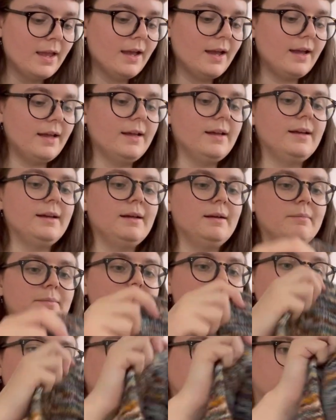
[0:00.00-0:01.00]

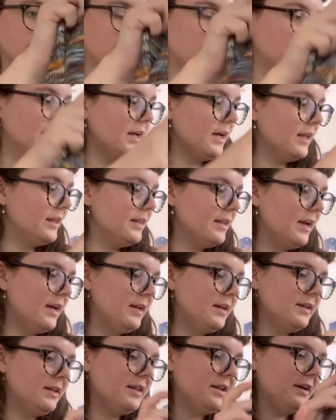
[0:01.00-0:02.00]
Yeah, and
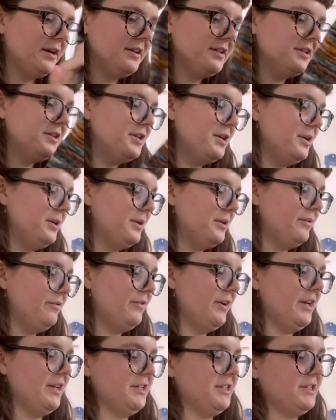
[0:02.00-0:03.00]
then the other two
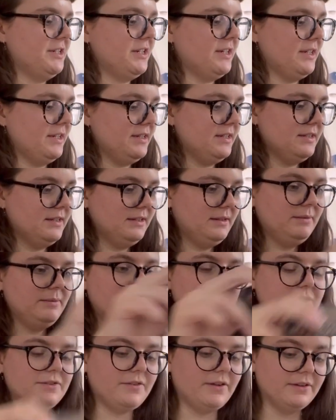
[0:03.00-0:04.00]
finished,
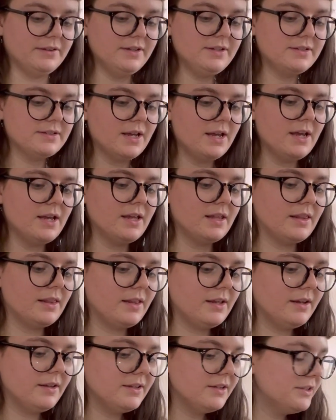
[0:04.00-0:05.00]
just pull this.
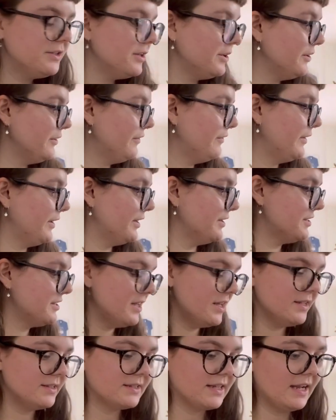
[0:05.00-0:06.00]
The other two finished
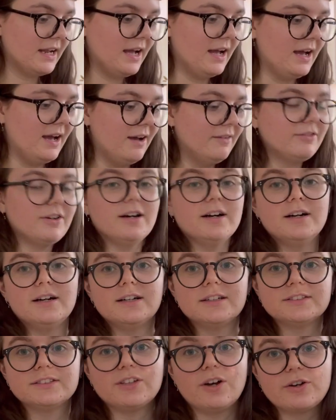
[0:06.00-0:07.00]
things I have
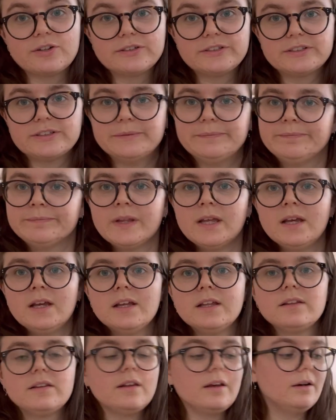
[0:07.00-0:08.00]
are socks.
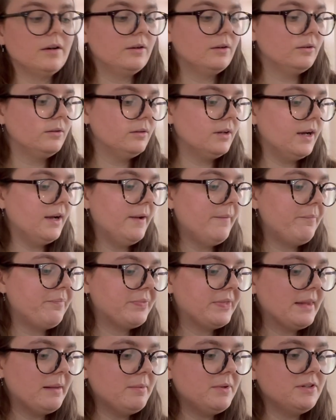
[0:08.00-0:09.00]
So
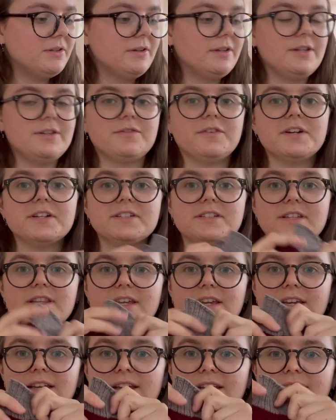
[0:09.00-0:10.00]
let me show you these first.
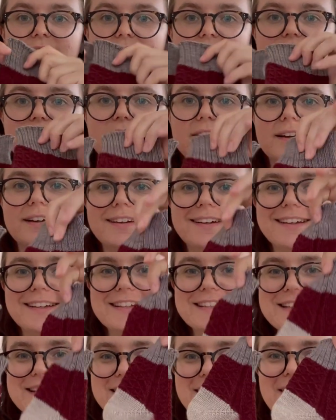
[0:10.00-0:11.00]
These
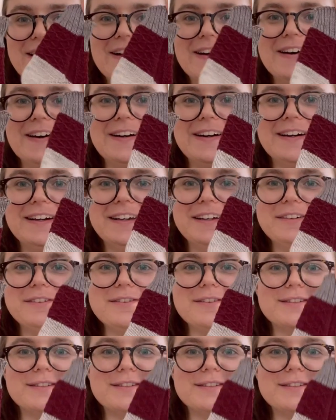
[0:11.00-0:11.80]
are, the